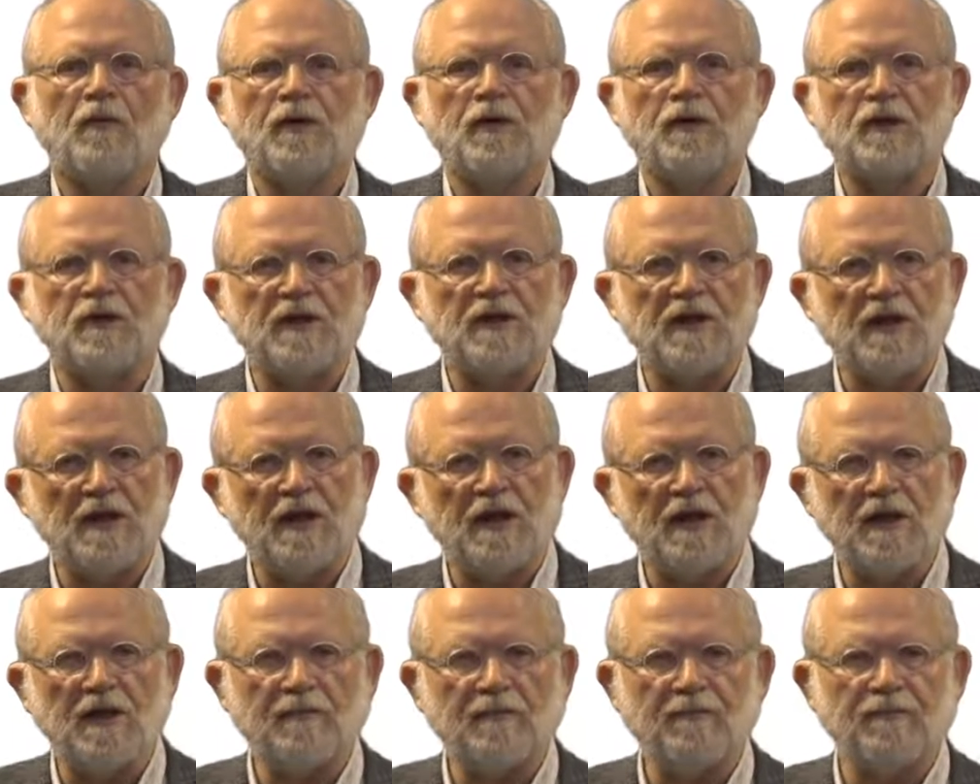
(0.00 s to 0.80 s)
What you see
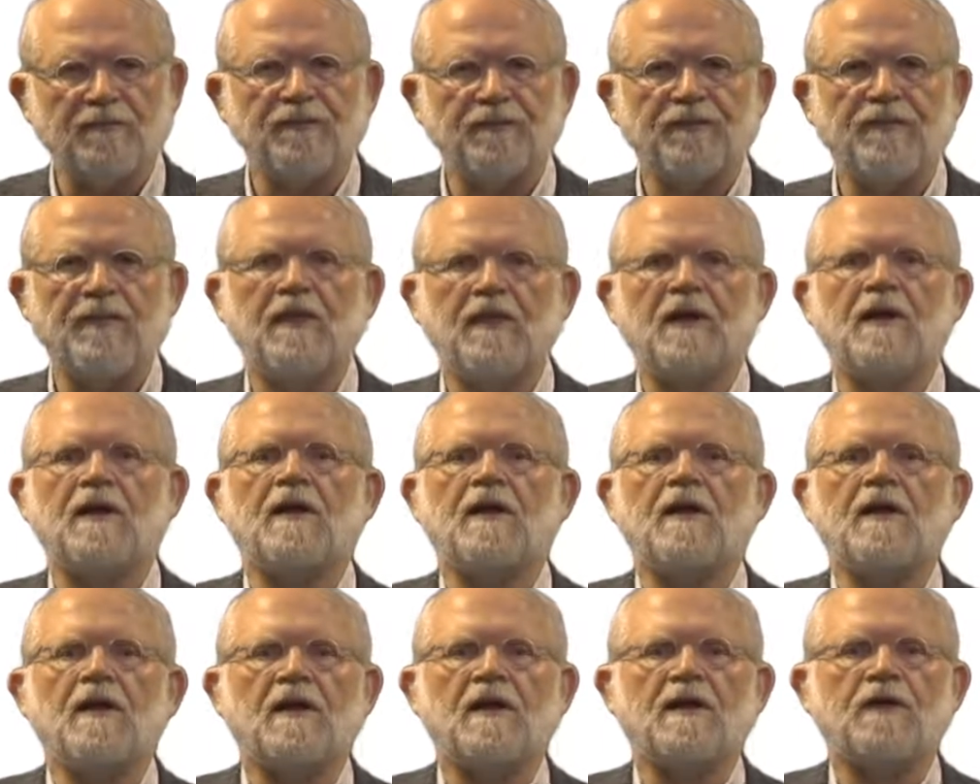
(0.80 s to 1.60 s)
here
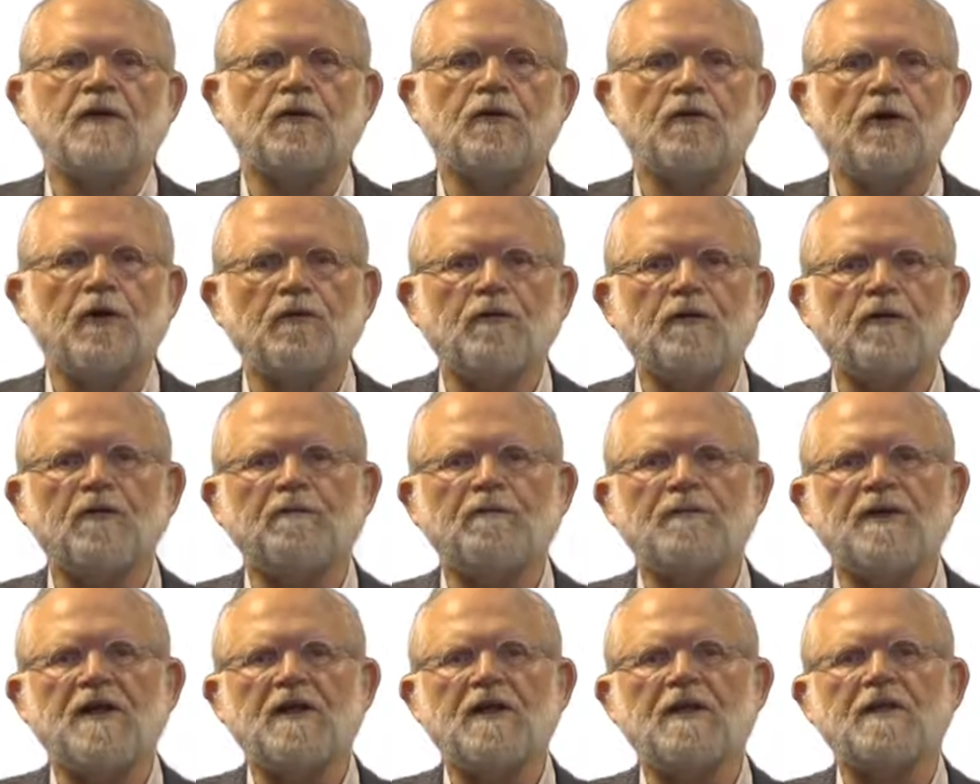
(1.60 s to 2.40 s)
is the growth
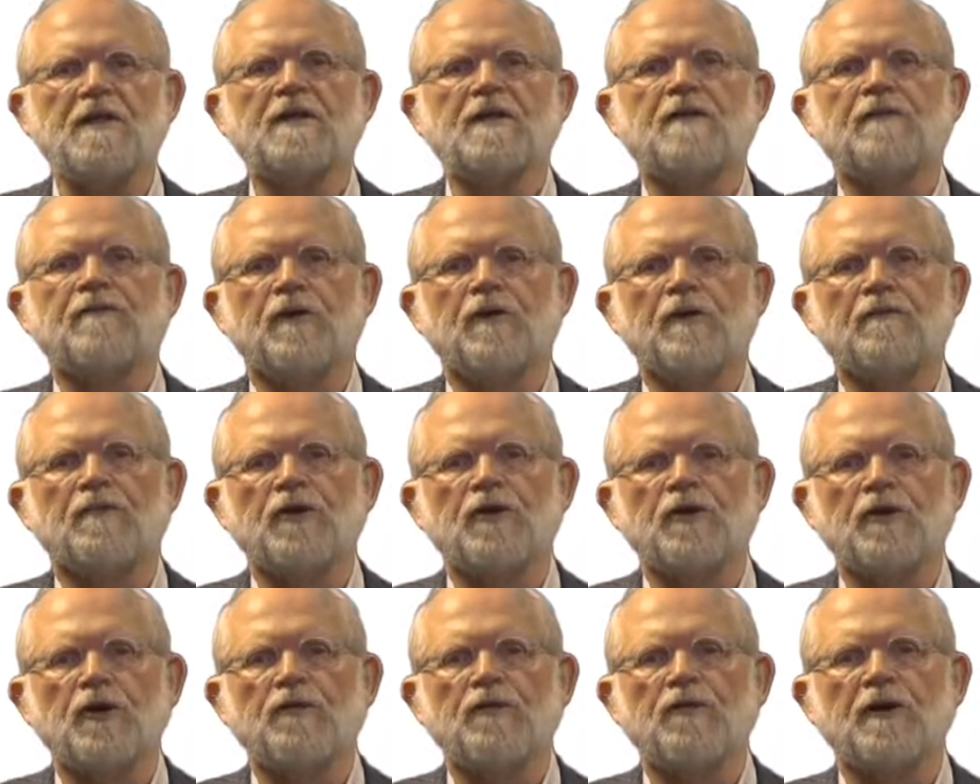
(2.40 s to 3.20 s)
of beech from the
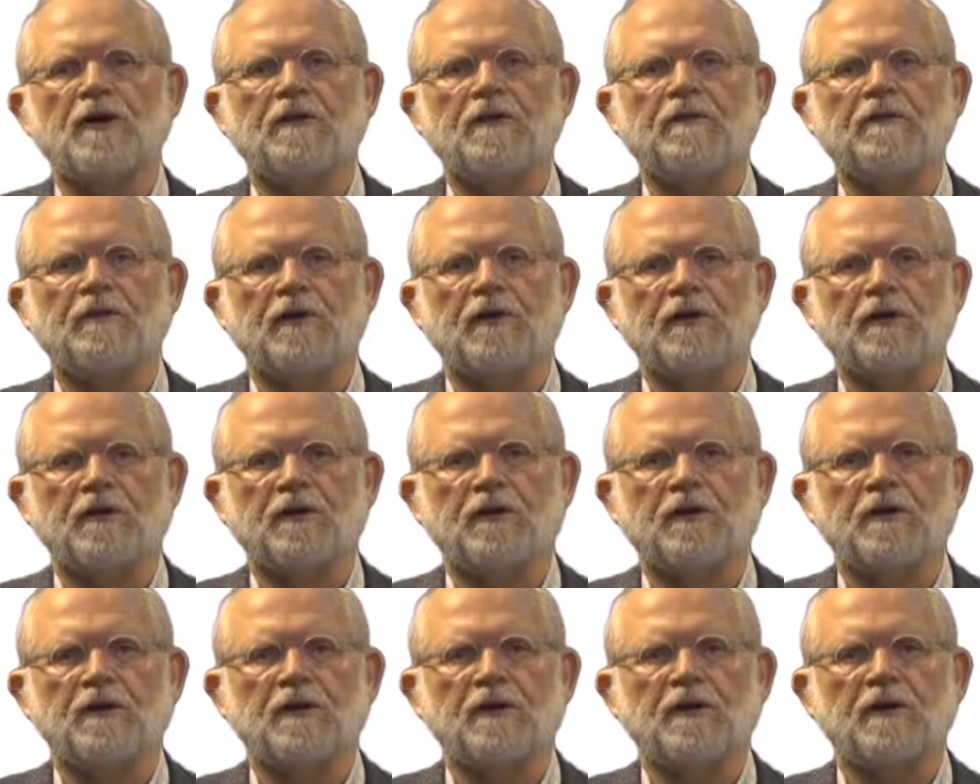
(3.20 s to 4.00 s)
Zonian
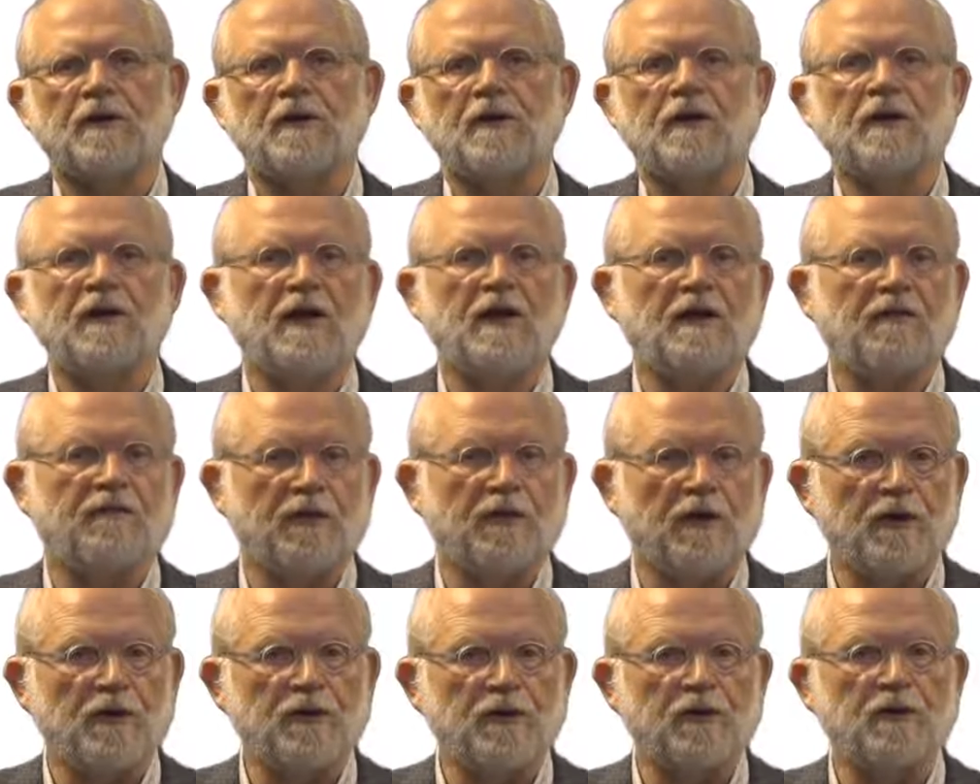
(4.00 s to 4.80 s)
forest in
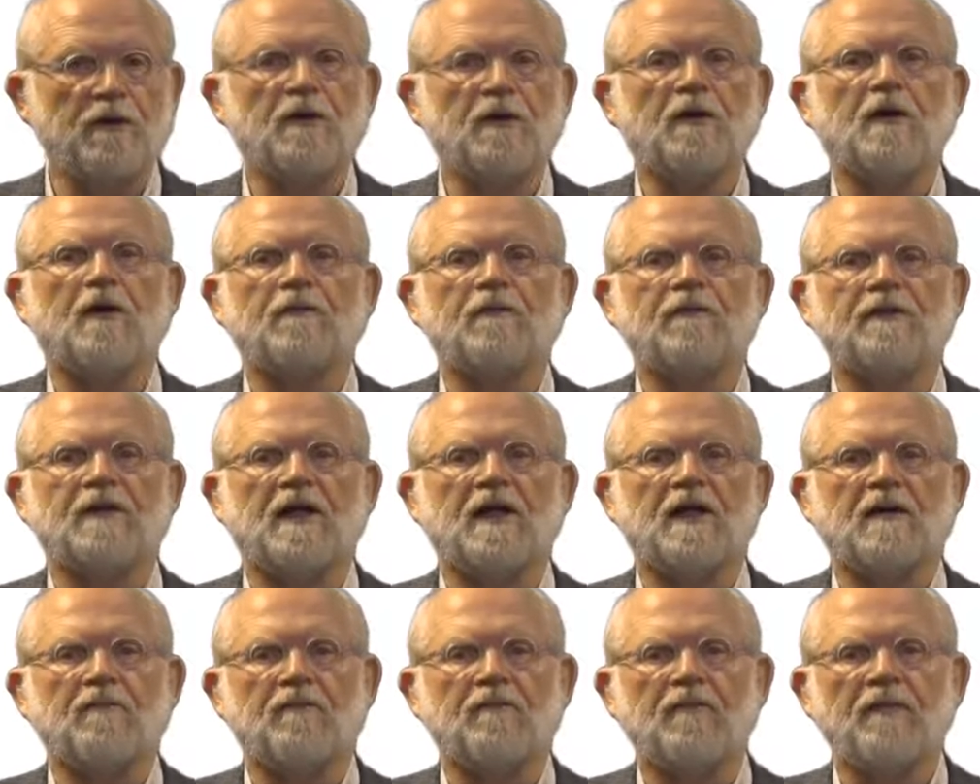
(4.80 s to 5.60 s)
function of
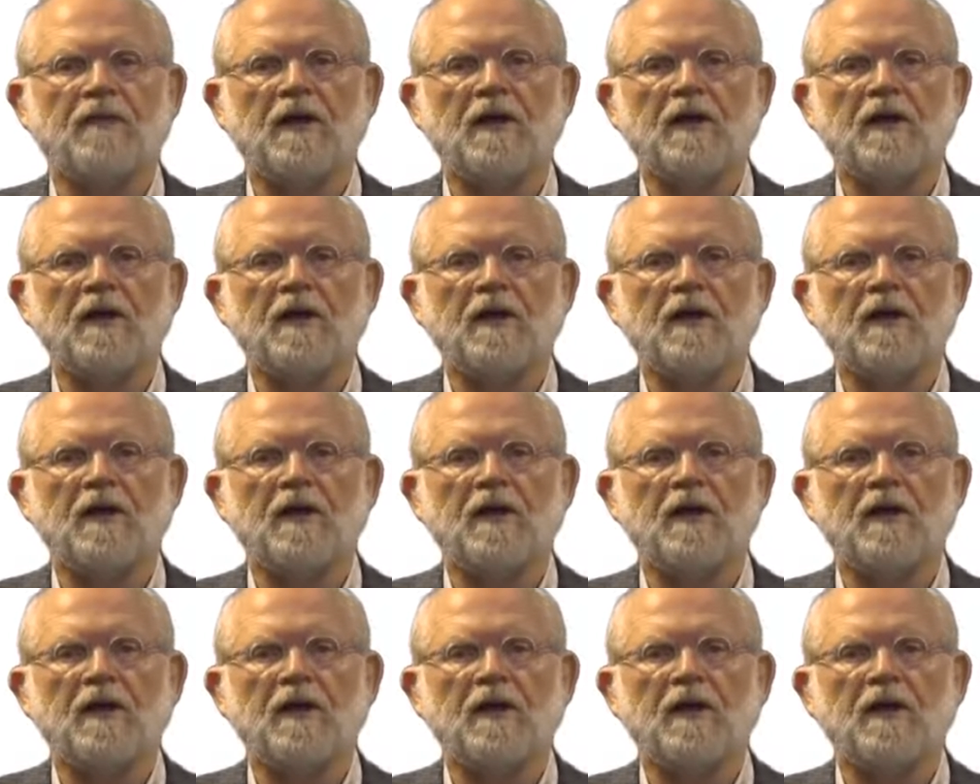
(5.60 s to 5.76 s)
time,